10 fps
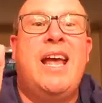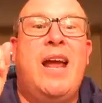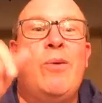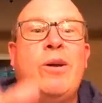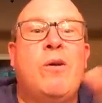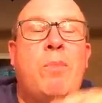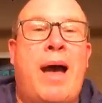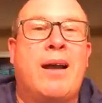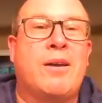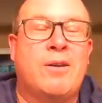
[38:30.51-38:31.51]
And we go
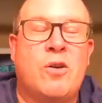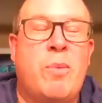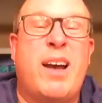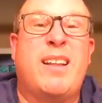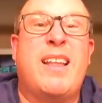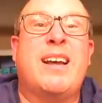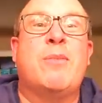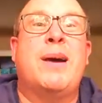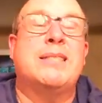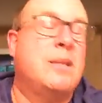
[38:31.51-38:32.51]
back in that
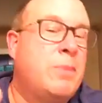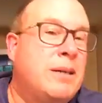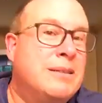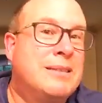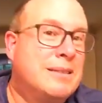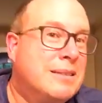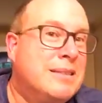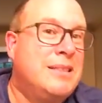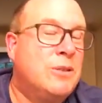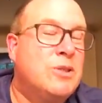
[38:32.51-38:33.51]
capacity because,
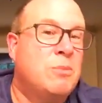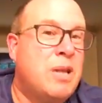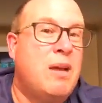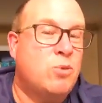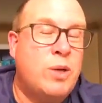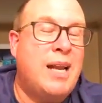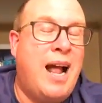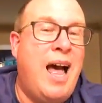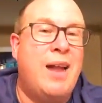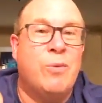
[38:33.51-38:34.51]
sometimes we get
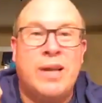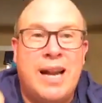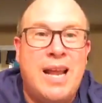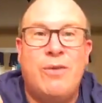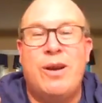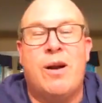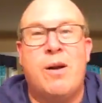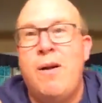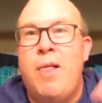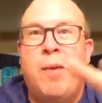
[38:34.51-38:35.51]
hot, we get angry,
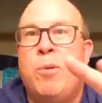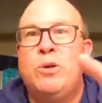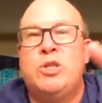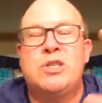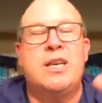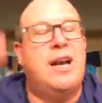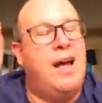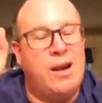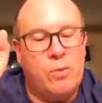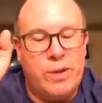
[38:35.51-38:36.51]
our emotions get
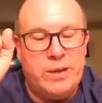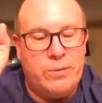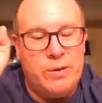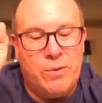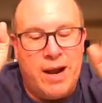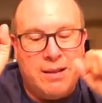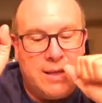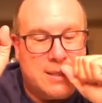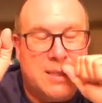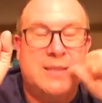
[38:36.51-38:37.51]
hot and we write
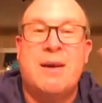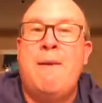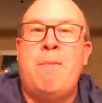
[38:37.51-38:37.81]
these things.